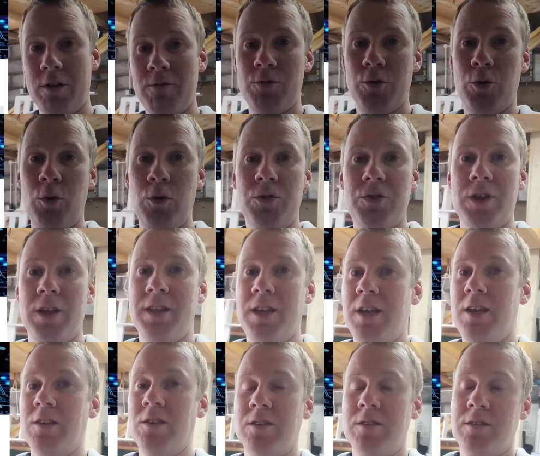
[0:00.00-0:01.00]
road and
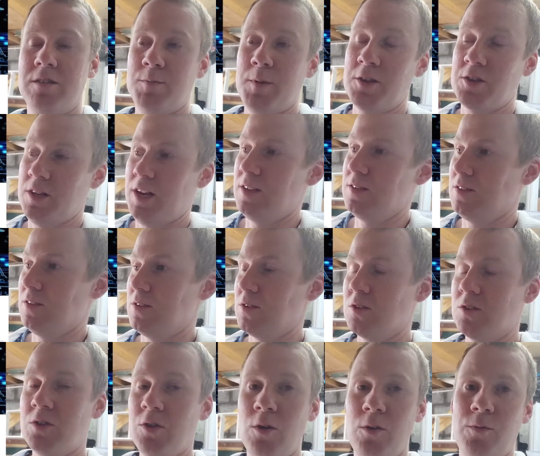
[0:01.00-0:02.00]
he specialises in
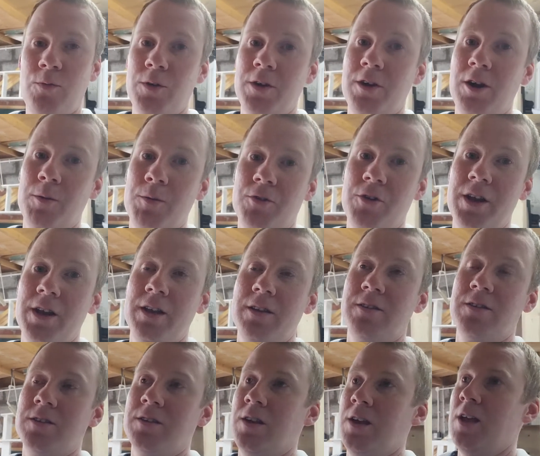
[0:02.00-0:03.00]
software
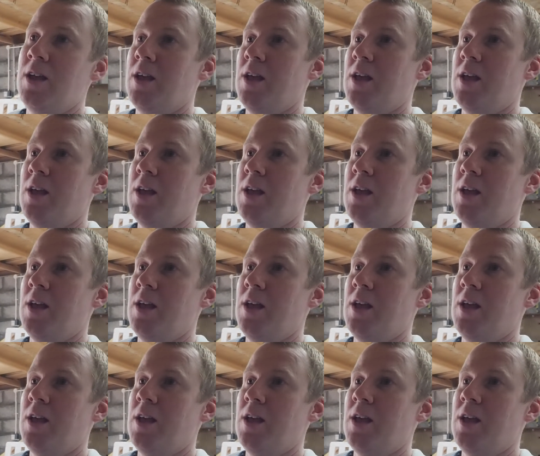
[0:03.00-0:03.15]
upgrades,